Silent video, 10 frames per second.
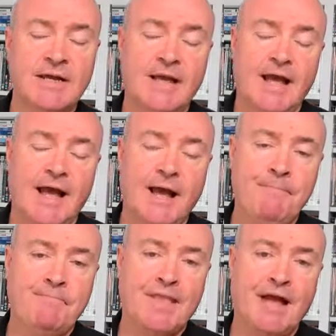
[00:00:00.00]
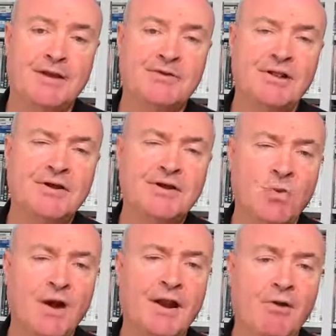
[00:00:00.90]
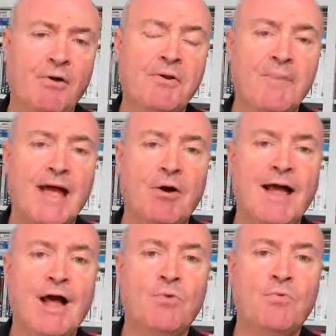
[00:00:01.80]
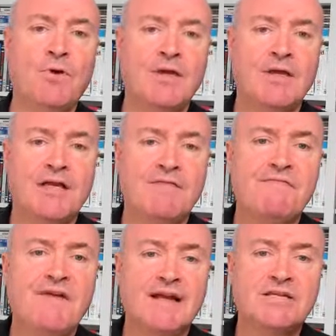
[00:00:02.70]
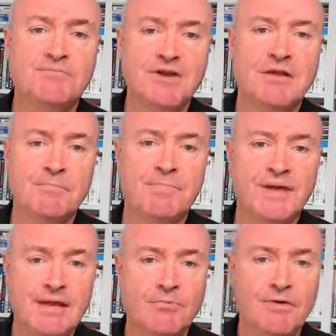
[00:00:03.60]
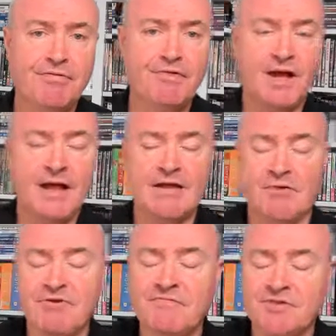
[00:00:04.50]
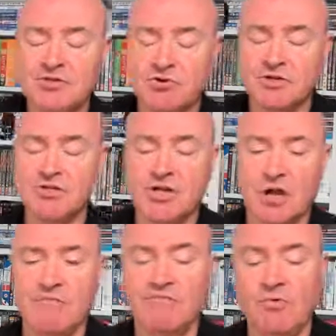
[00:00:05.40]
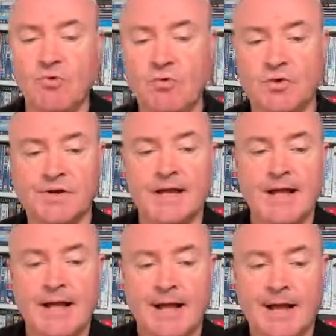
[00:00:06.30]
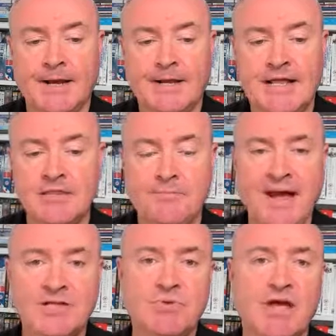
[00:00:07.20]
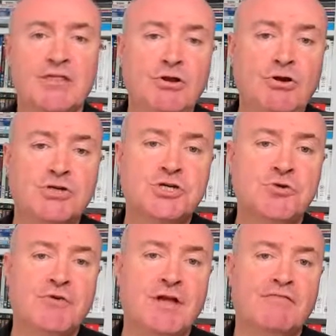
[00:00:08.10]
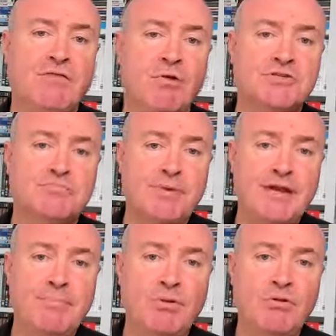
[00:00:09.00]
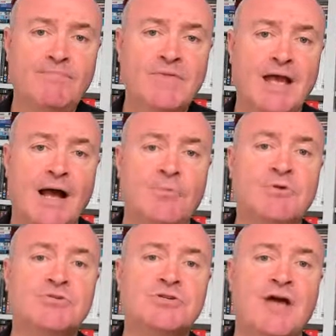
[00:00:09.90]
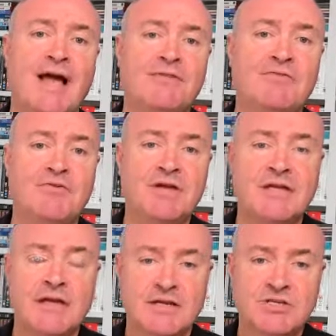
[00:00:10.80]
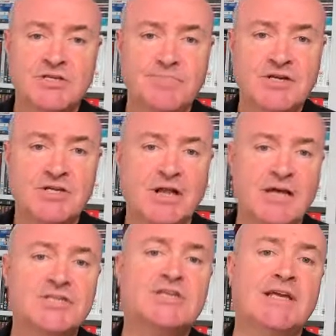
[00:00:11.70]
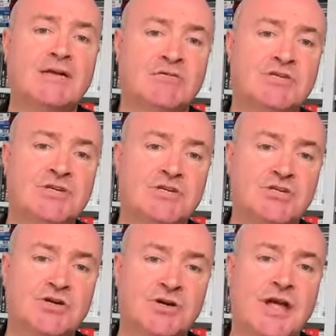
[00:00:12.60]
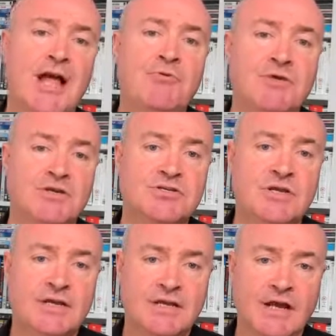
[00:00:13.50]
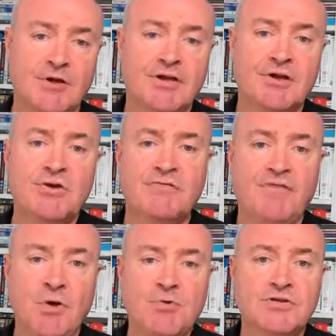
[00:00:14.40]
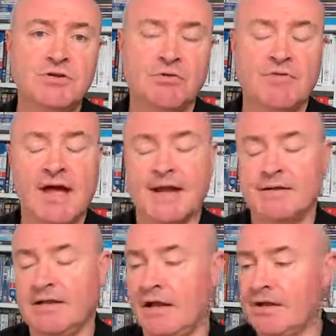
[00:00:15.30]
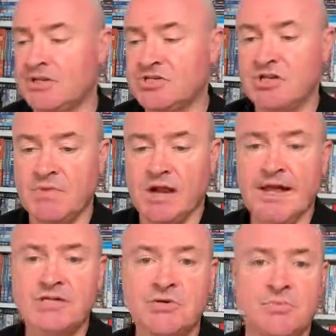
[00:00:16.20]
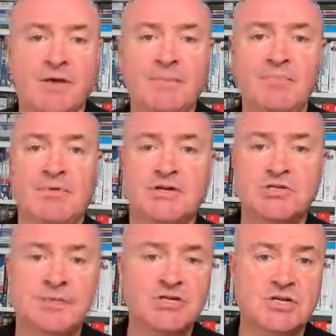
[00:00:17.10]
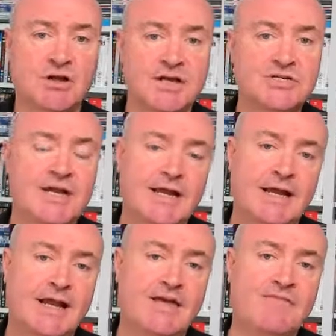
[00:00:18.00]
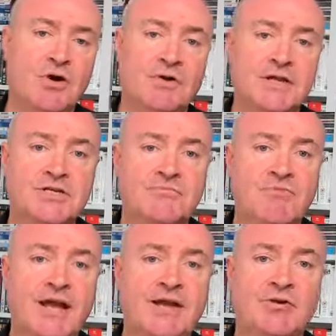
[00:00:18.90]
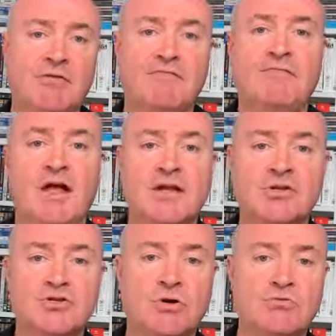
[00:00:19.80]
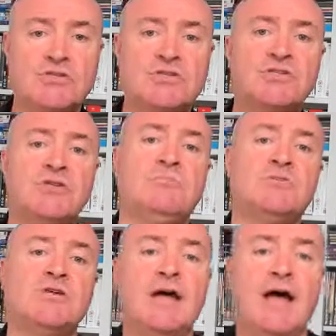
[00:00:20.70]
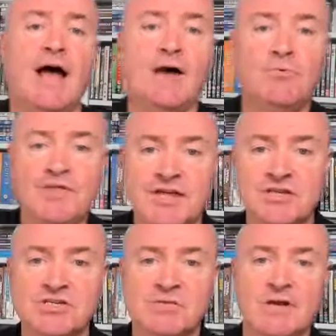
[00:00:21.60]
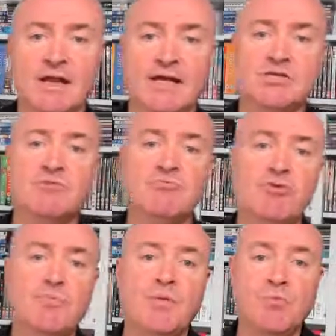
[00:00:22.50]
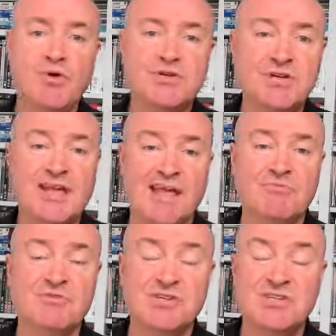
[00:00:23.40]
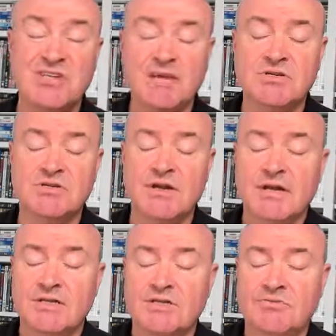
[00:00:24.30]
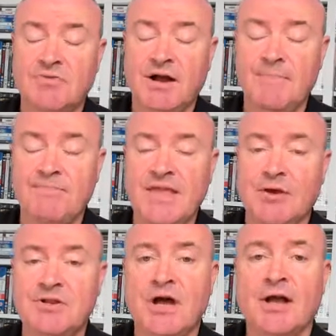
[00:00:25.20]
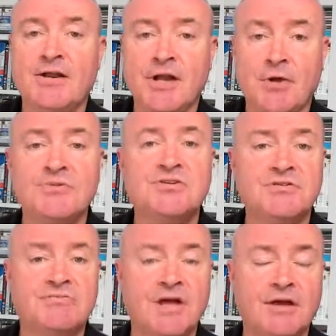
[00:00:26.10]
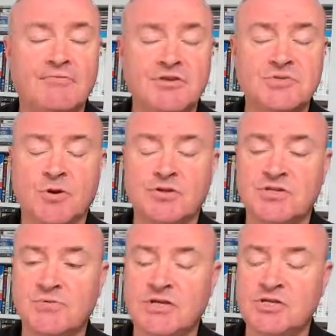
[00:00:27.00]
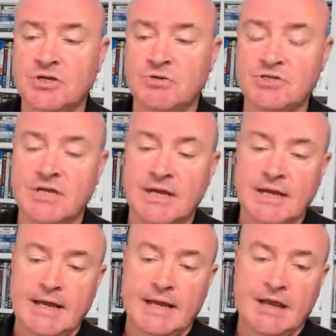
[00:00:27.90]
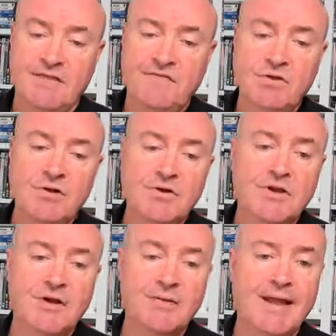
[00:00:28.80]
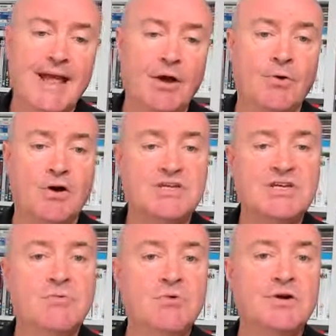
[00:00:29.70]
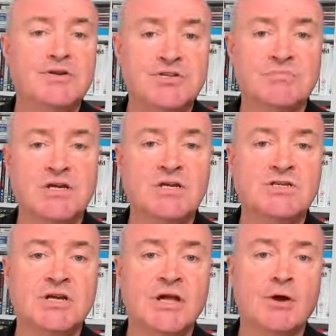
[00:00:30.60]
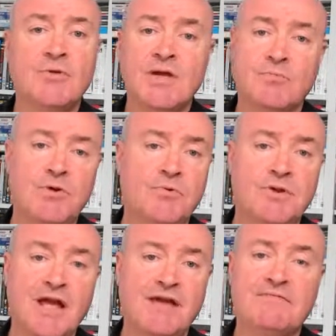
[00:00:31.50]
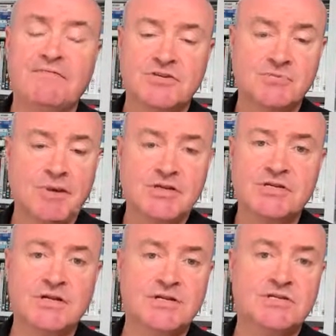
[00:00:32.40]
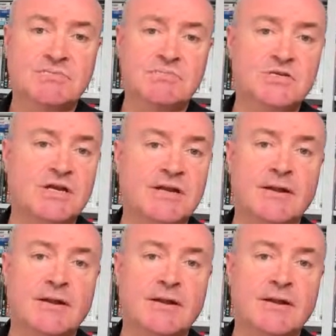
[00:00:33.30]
and learned quite a lot about how effective we can be with our infrastructure going forward. And in the past, we had the luxury of lots of people, and we also had very specialized skills in certain areas, that could focus on that. In simulation, we had people that specialized in avionics and radar and flight control systems within a simulator group and worked together as a team to diagnose and respond to issues. If you look at how IT worked some years ago, we would have specialisms in